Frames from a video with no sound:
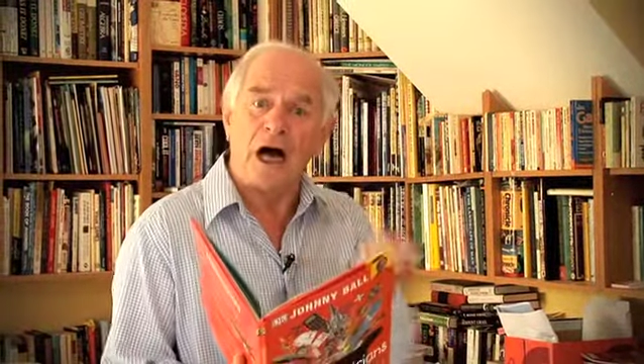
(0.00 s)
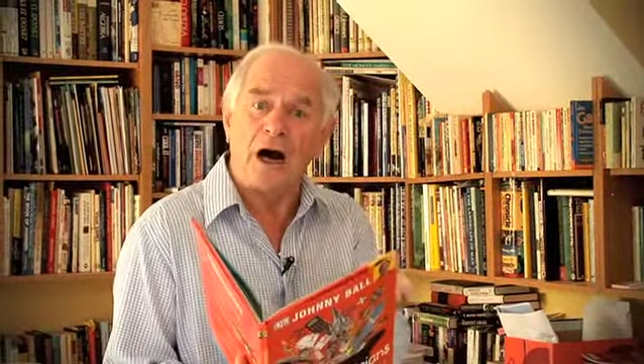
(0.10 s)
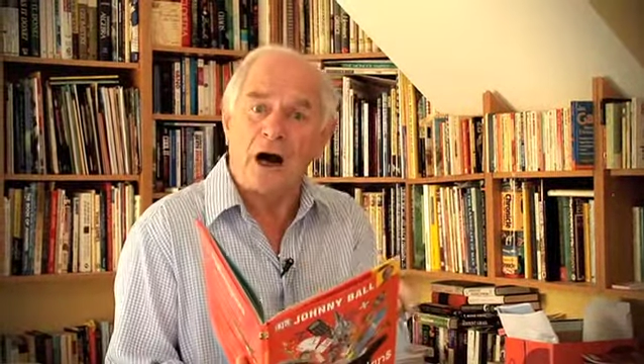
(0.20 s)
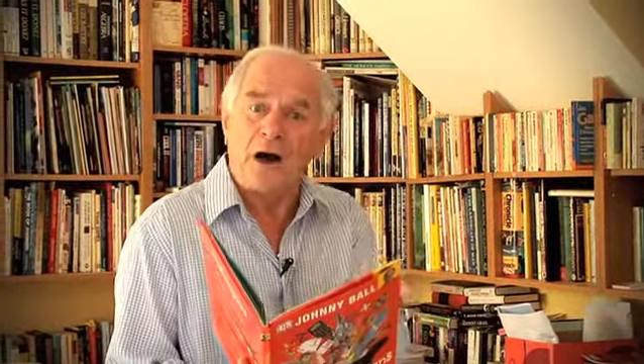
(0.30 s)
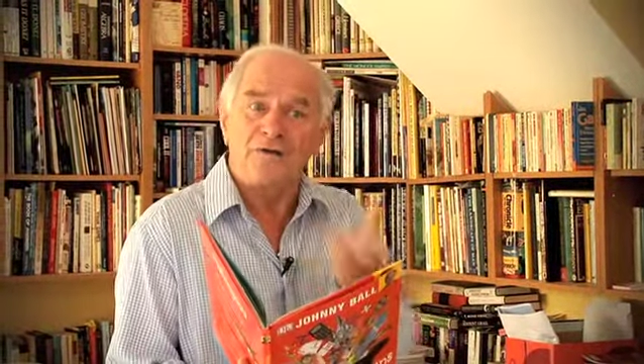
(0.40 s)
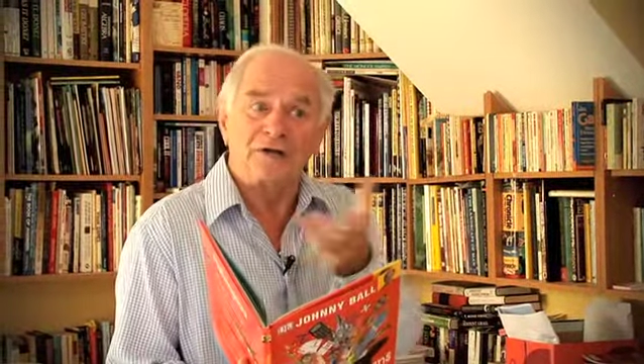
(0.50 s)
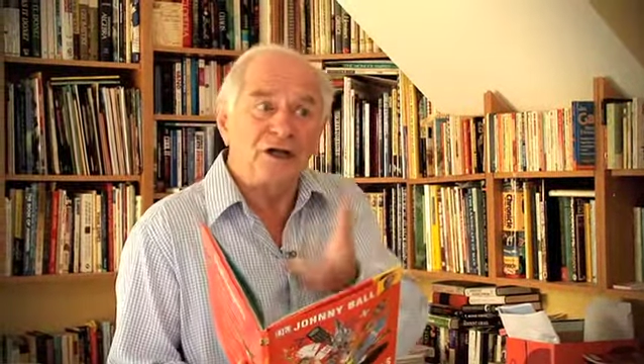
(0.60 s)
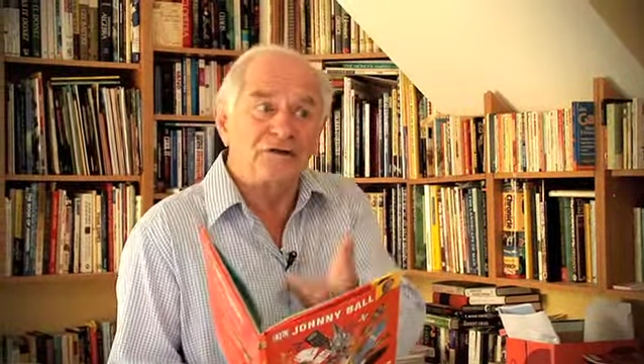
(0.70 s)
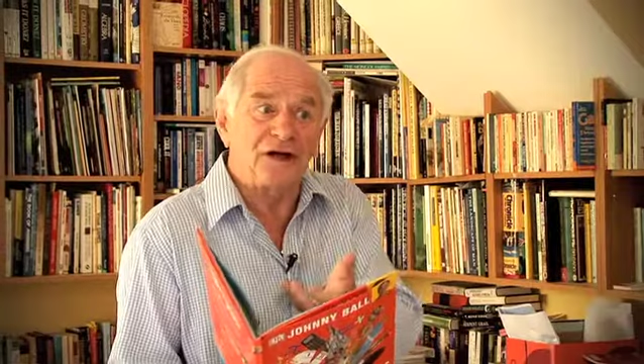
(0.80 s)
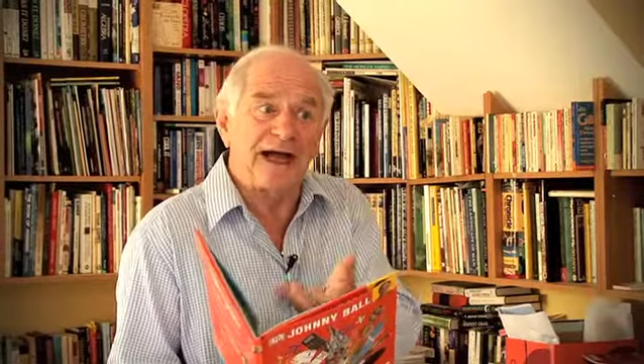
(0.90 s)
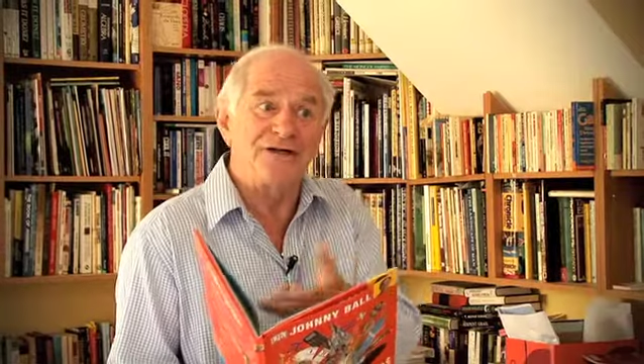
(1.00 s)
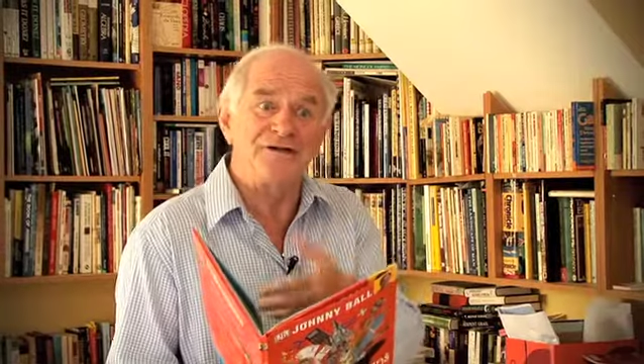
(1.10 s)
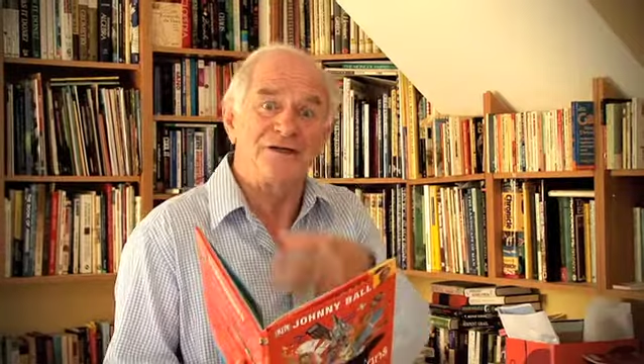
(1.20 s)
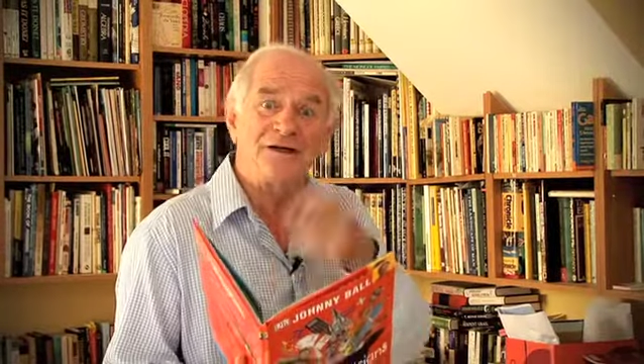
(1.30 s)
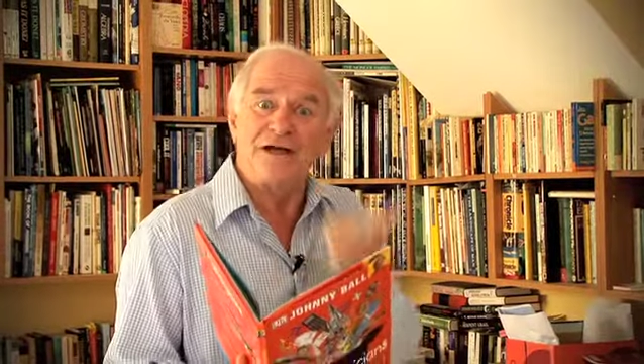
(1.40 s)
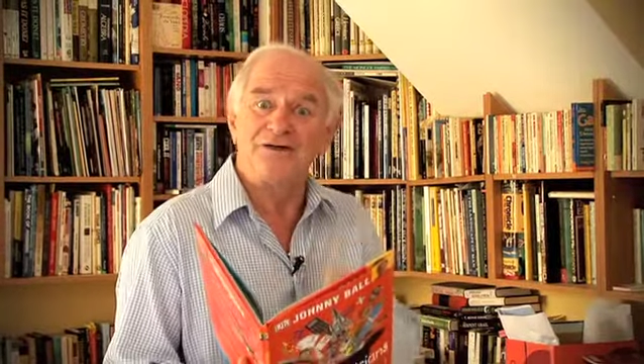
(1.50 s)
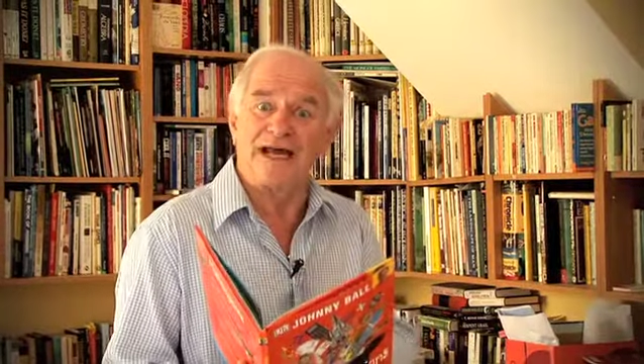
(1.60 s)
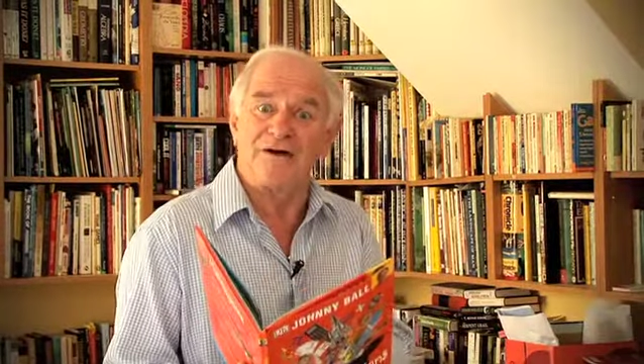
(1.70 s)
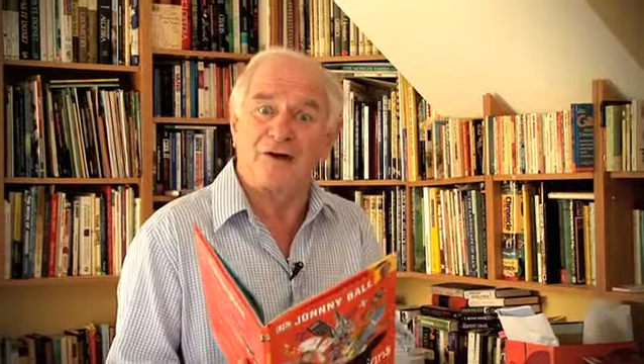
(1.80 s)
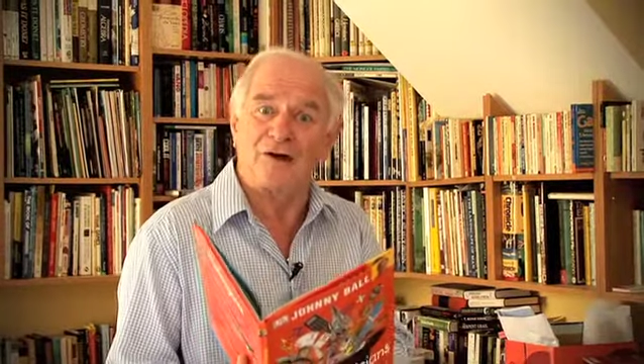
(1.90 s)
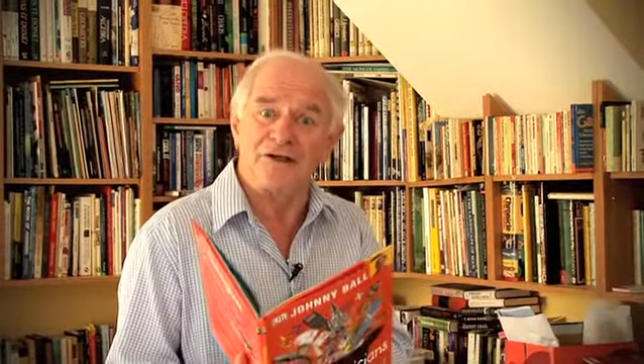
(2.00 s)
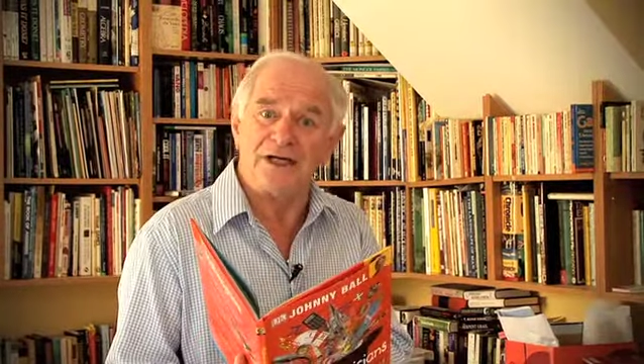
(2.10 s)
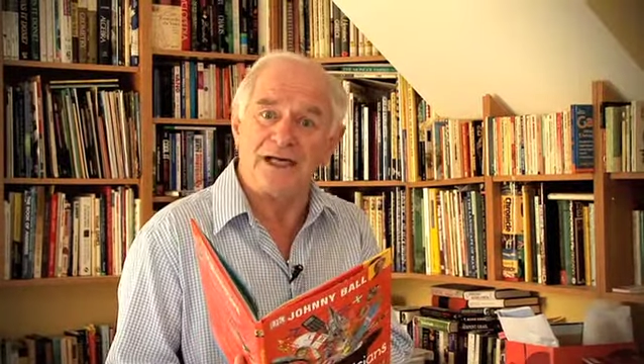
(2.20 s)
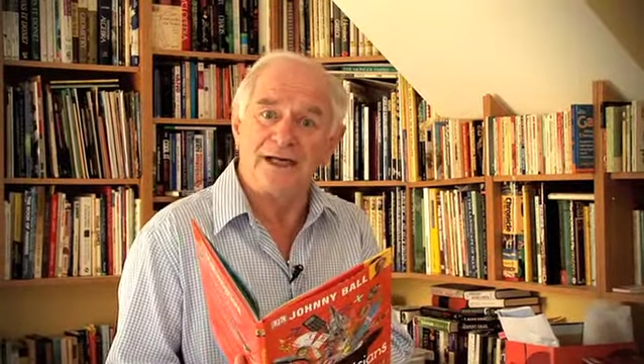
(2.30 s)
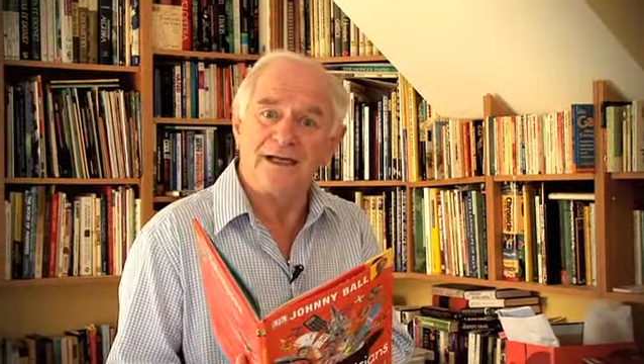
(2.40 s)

arts, sciences, technology.